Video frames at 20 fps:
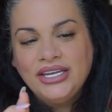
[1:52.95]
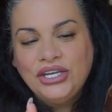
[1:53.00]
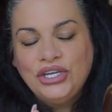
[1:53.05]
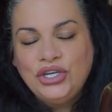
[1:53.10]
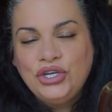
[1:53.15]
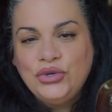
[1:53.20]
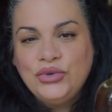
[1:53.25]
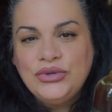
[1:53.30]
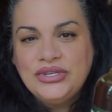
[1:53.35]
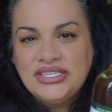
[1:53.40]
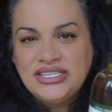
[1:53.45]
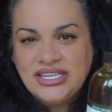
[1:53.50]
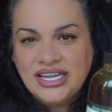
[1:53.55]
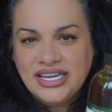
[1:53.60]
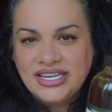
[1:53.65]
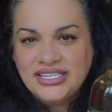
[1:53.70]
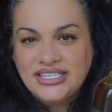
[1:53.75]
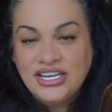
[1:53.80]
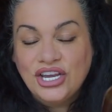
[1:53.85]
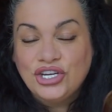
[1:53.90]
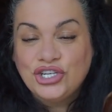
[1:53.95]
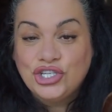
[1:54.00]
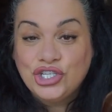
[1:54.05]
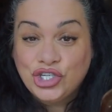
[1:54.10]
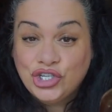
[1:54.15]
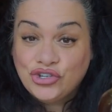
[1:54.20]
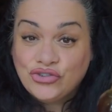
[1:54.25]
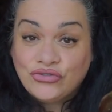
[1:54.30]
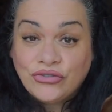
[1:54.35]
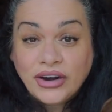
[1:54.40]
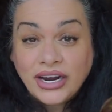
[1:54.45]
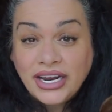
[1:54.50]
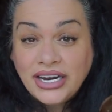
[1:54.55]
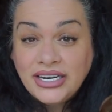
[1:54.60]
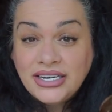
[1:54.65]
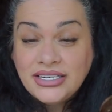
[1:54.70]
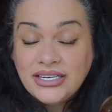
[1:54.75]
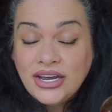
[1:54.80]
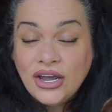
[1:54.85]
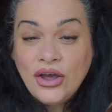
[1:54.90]
use this
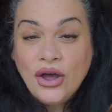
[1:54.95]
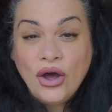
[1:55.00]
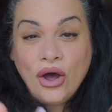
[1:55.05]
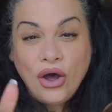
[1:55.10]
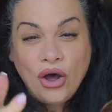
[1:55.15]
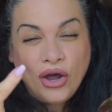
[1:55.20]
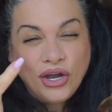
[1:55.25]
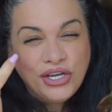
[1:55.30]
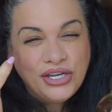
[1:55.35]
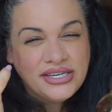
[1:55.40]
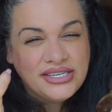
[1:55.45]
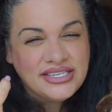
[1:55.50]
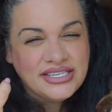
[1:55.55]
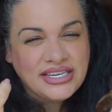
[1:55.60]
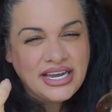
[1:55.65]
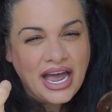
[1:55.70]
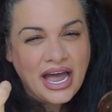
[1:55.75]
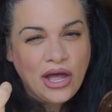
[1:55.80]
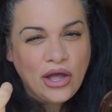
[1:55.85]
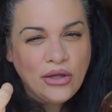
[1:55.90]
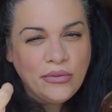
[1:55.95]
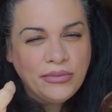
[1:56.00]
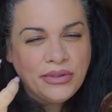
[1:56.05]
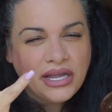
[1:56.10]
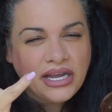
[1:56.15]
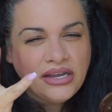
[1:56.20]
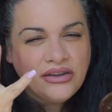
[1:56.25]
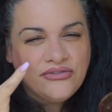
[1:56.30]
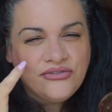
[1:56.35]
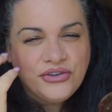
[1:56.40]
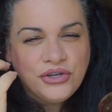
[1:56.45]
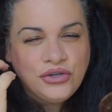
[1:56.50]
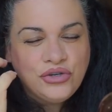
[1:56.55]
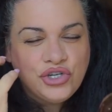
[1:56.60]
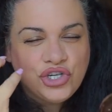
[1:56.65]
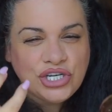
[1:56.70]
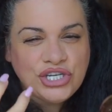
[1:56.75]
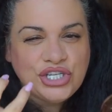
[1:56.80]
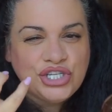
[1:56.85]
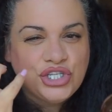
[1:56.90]
straight on your scalp, like if you
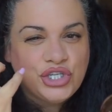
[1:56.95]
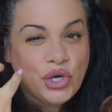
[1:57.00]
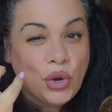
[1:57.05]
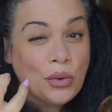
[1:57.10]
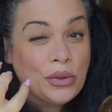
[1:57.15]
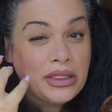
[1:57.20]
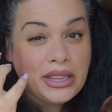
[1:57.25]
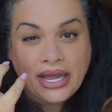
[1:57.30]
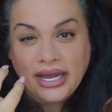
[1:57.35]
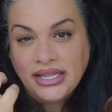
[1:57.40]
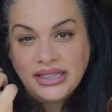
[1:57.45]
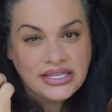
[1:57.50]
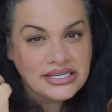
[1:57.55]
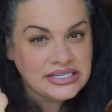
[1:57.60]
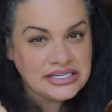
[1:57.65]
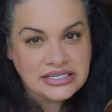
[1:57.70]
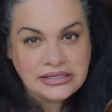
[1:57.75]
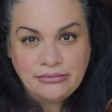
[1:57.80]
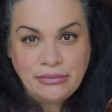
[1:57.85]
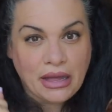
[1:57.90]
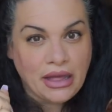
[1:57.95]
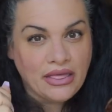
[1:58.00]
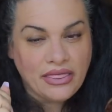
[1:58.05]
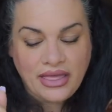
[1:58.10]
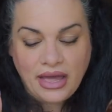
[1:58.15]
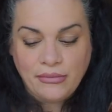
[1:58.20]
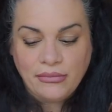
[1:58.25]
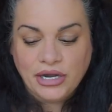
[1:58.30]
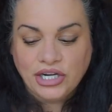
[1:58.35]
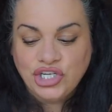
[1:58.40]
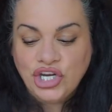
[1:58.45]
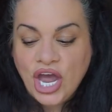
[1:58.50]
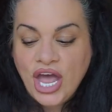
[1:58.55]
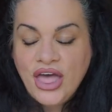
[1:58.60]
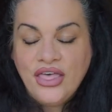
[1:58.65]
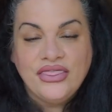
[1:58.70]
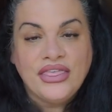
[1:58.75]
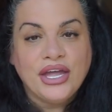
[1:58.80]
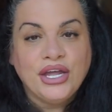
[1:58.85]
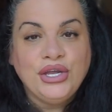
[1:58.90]
just don't like the smell that much,
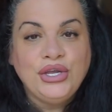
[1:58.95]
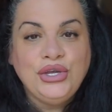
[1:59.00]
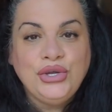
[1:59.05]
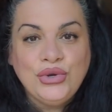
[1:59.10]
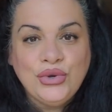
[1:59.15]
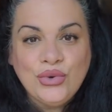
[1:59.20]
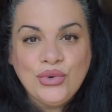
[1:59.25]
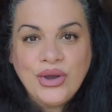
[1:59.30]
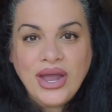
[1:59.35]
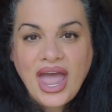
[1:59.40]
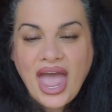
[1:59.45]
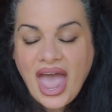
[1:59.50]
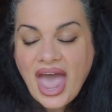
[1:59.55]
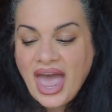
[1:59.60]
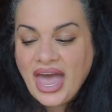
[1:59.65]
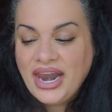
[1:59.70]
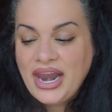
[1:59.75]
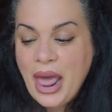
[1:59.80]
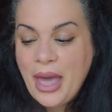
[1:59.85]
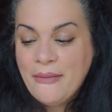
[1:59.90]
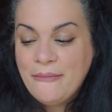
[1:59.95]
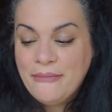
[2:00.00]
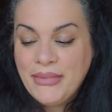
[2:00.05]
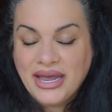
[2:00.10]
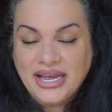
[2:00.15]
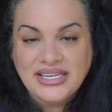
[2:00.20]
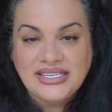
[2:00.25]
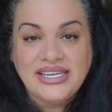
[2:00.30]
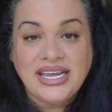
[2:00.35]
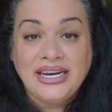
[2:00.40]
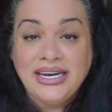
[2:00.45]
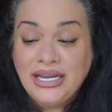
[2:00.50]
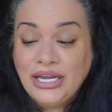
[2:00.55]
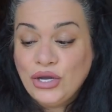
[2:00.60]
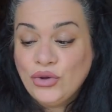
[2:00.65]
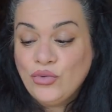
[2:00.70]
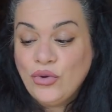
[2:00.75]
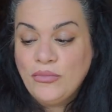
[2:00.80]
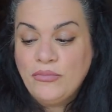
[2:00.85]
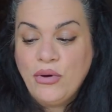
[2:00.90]
then you can mix an
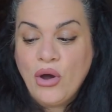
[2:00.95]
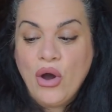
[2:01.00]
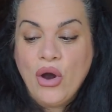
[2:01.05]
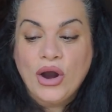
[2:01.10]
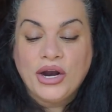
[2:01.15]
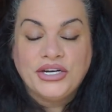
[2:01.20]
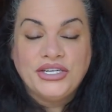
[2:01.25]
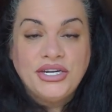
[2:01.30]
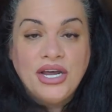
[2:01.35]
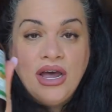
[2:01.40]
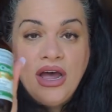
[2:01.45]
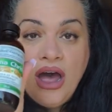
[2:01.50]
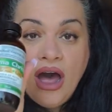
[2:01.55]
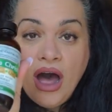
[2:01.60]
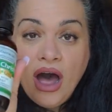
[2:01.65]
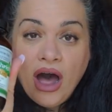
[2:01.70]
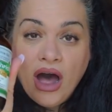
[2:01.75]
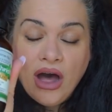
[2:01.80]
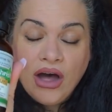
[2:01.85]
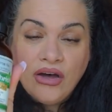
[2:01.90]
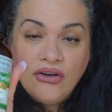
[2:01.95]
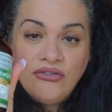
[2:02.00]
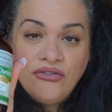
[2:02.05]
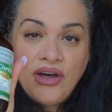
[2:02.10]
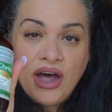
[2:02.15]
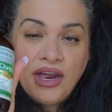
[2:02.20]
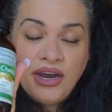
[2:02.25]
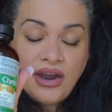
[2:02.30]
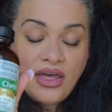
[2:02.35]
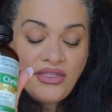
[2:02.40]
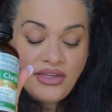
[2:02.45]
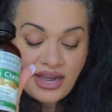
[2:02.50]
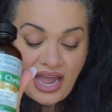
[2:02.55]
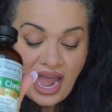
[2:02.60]
equal part of another